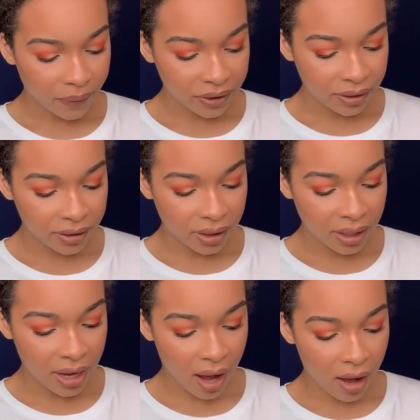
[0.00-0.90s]
This is
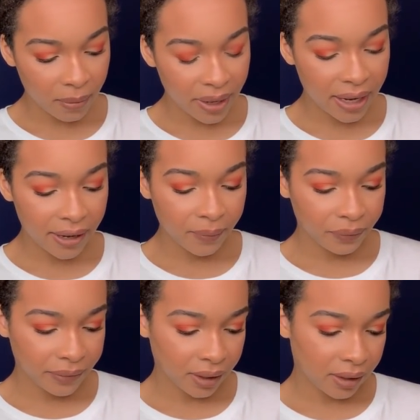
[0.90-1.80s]
the Almay.
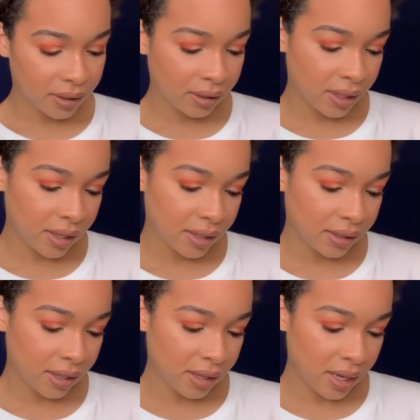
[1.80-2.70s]
This
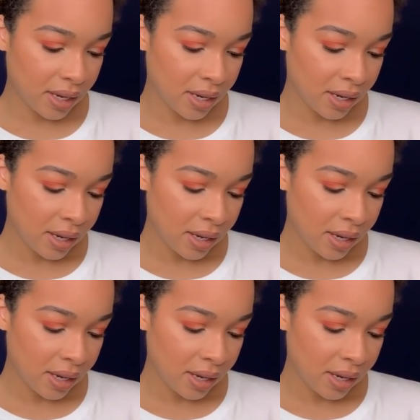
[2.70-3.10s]
is the